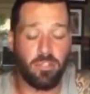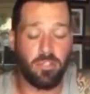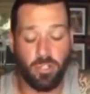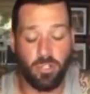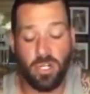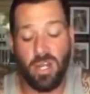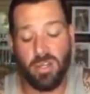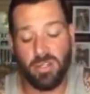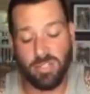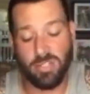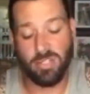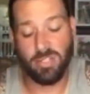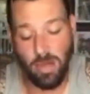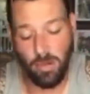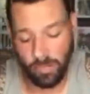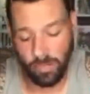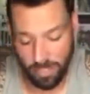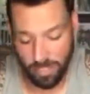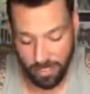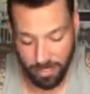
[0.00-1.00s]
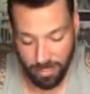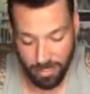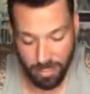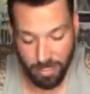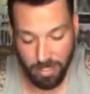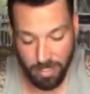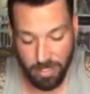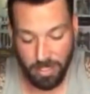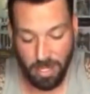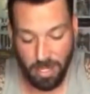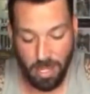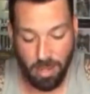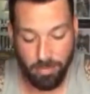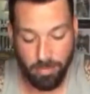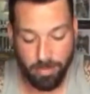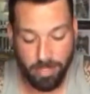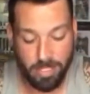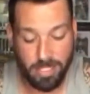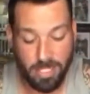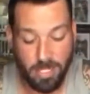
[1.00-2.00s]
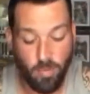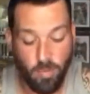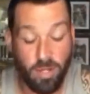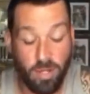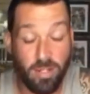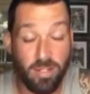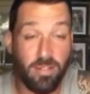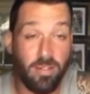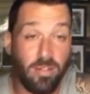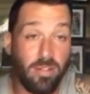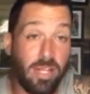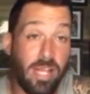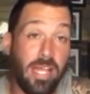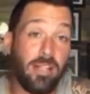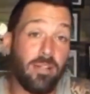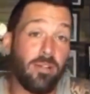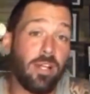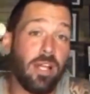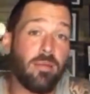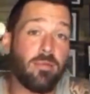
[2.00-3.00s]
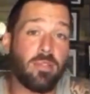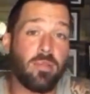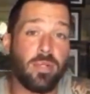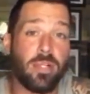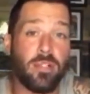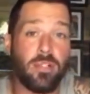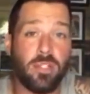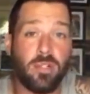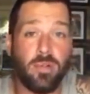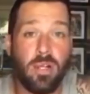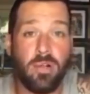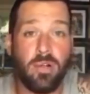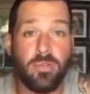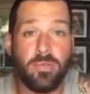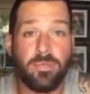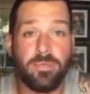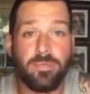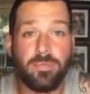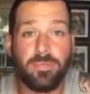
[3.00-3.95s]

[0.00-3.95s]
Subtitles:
Sean Dowling, because he won the Angler Games 3 years in a row.